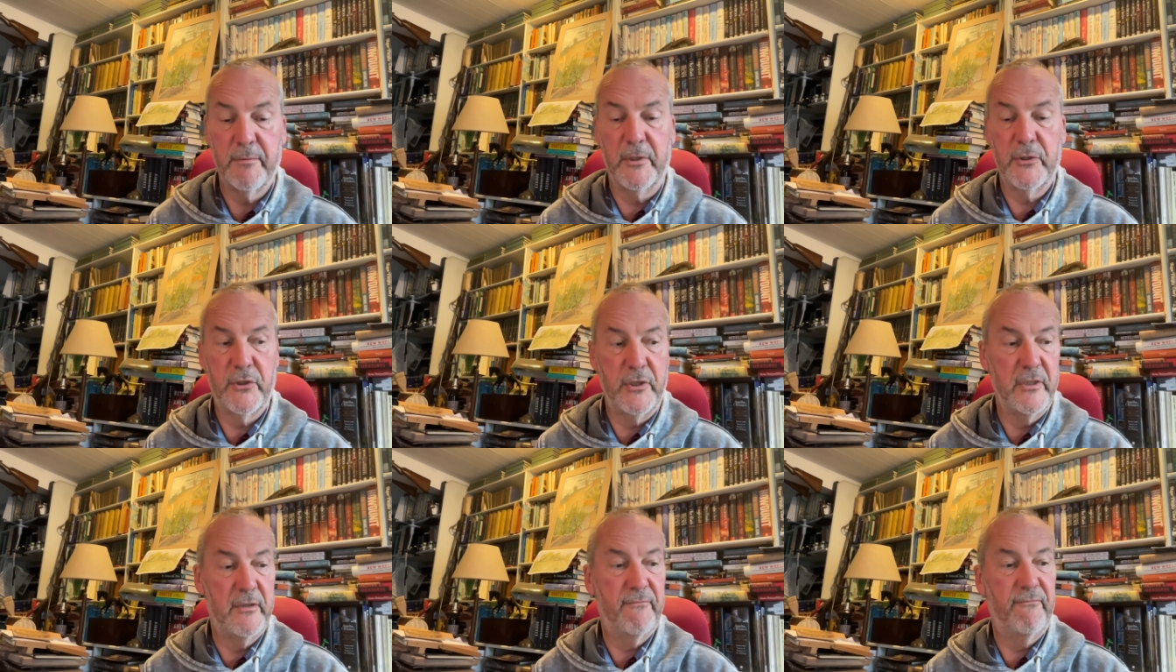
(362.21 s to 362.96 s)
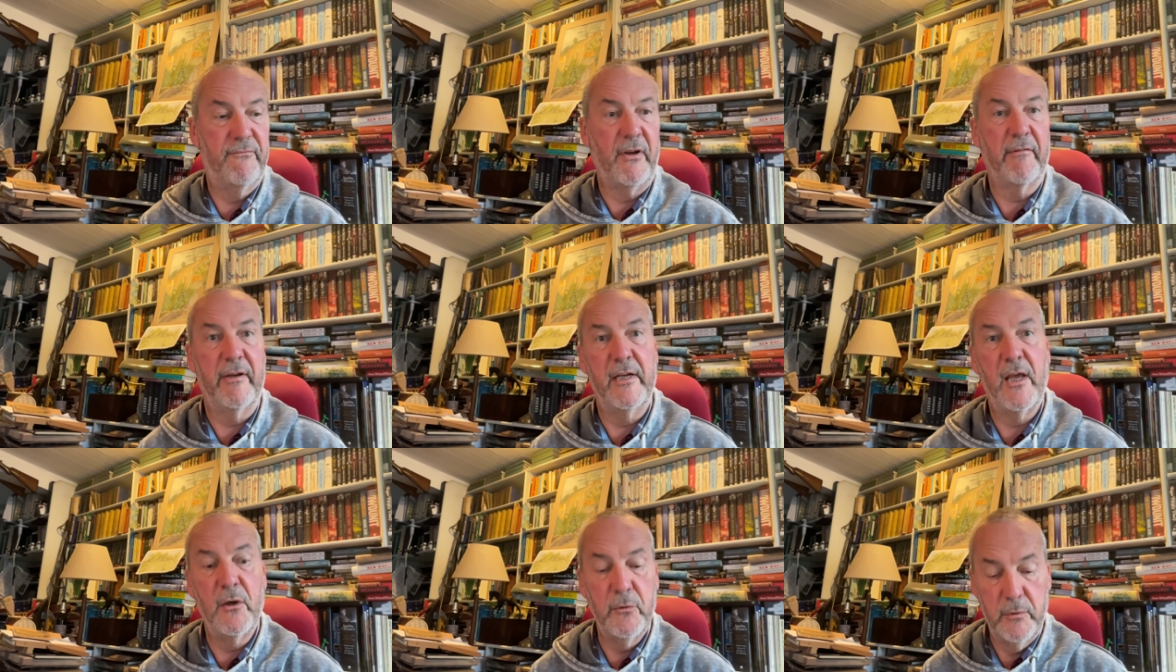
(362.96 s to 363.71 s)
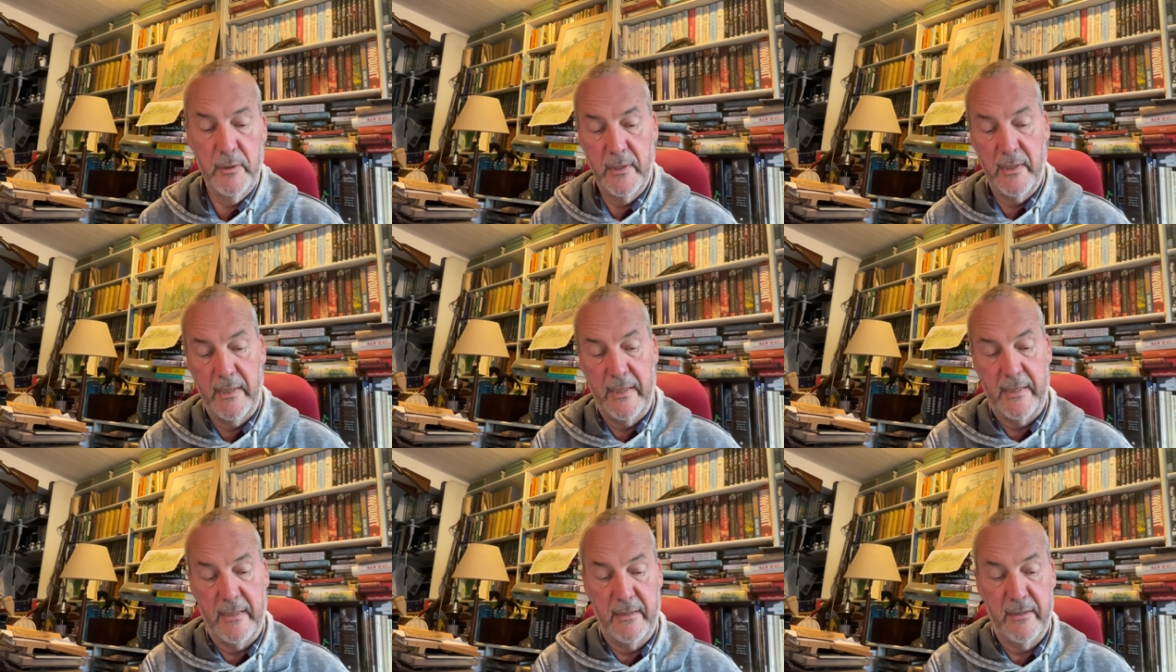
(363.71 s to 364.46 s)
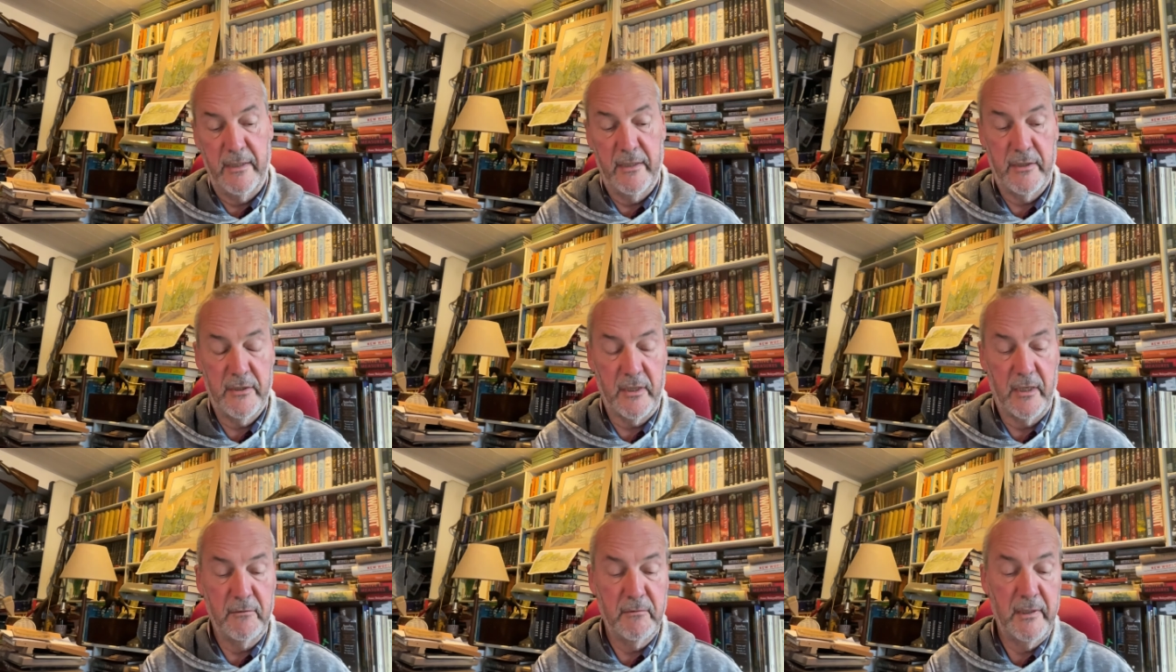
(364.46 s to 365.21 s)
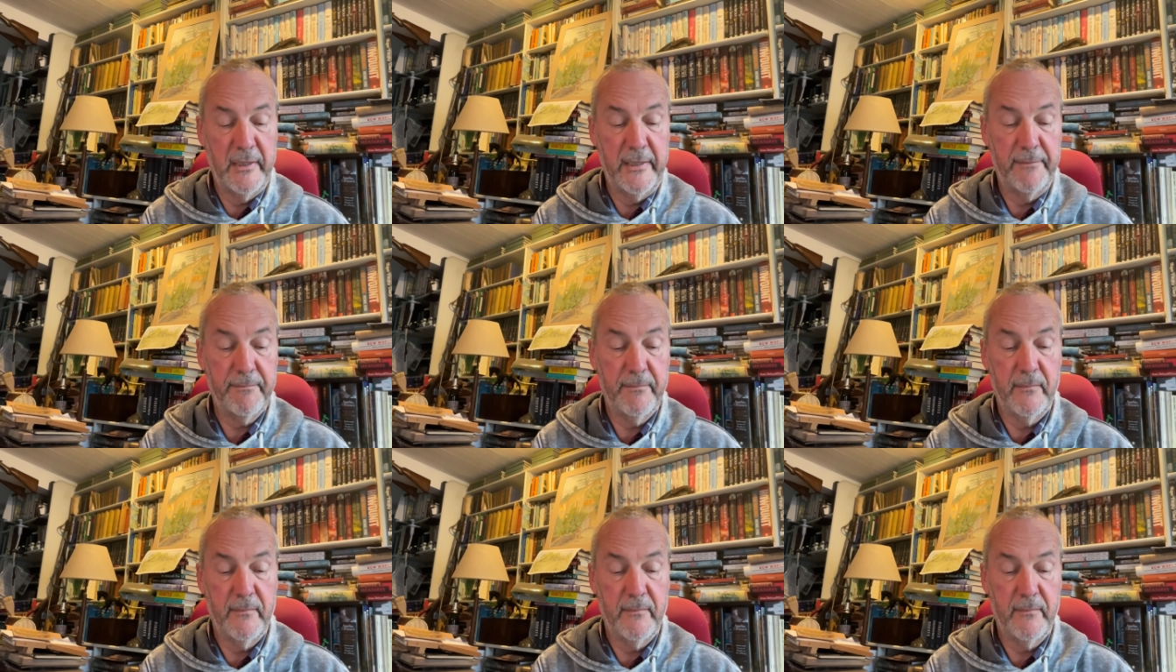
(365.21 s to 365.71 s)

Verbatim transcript: which is very low, and it's only